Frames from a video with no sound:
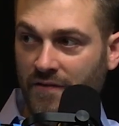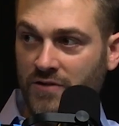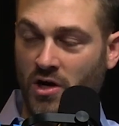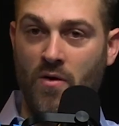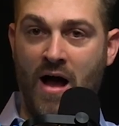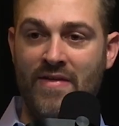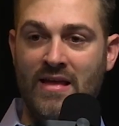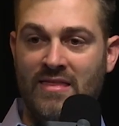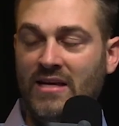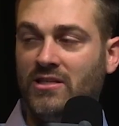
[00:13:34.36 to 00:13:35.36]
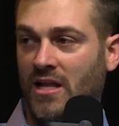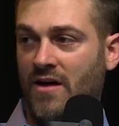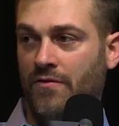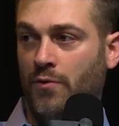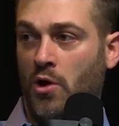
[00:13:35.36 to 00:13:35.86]
So I think they still
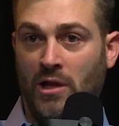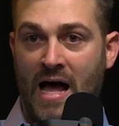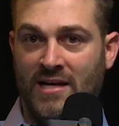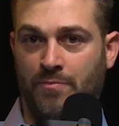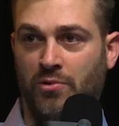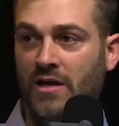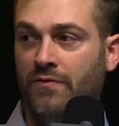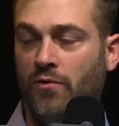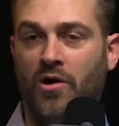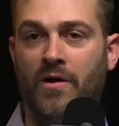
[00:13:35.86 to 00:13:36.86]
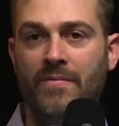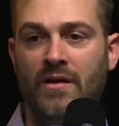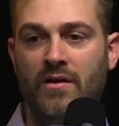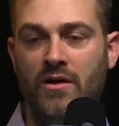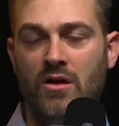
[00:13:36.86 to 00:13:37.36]
have a lot to play for.
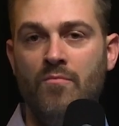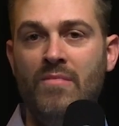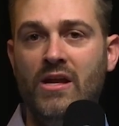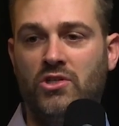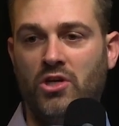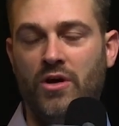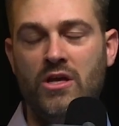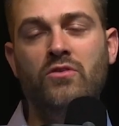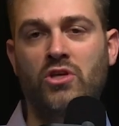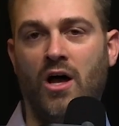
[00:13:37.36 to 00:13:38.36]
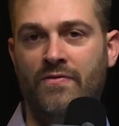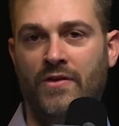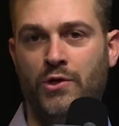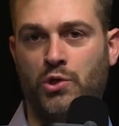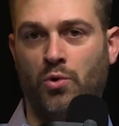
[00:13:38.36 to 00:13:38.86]
Minnesota, you saw it in
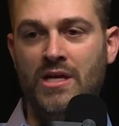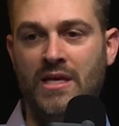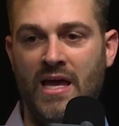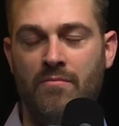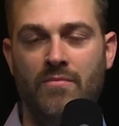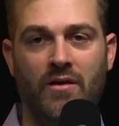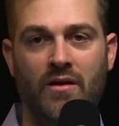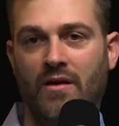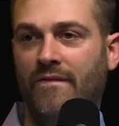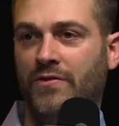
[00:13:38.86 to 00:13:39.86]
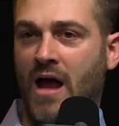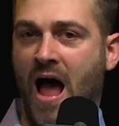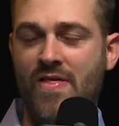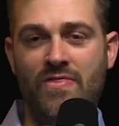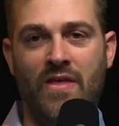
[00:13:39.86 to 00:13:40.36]
the Detroit game.
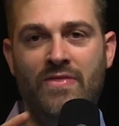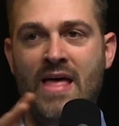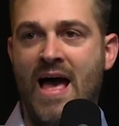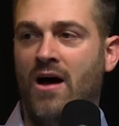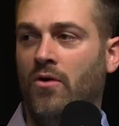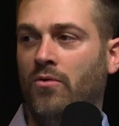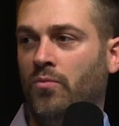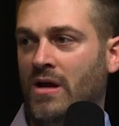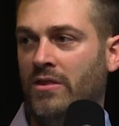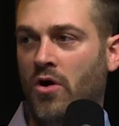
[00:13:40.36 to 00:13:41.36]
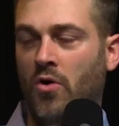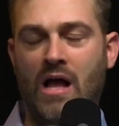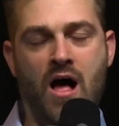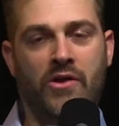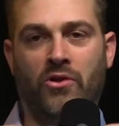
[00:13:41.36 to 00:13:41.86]
I think that now with
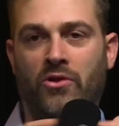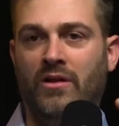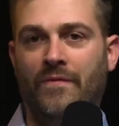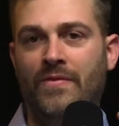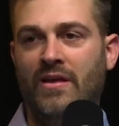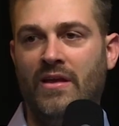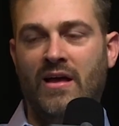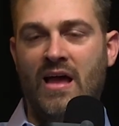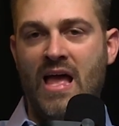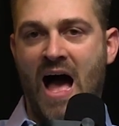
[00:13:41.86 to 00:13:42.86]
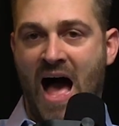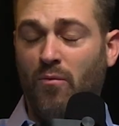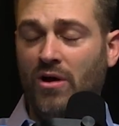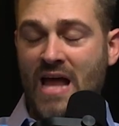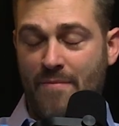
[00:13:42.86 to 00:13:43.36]
O'Connell, I
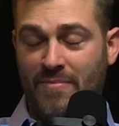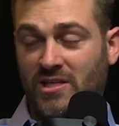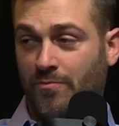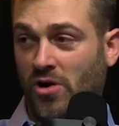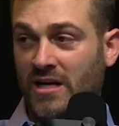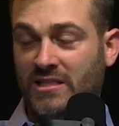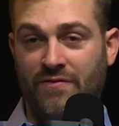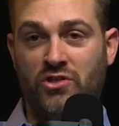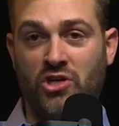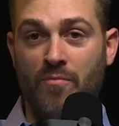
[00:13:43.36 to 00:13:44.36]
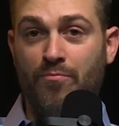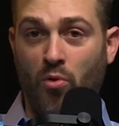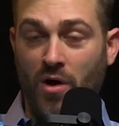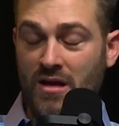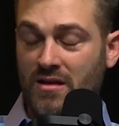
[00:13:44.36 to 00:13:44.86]
would not be surprised that if some
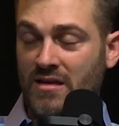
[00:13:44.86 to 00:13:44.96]
point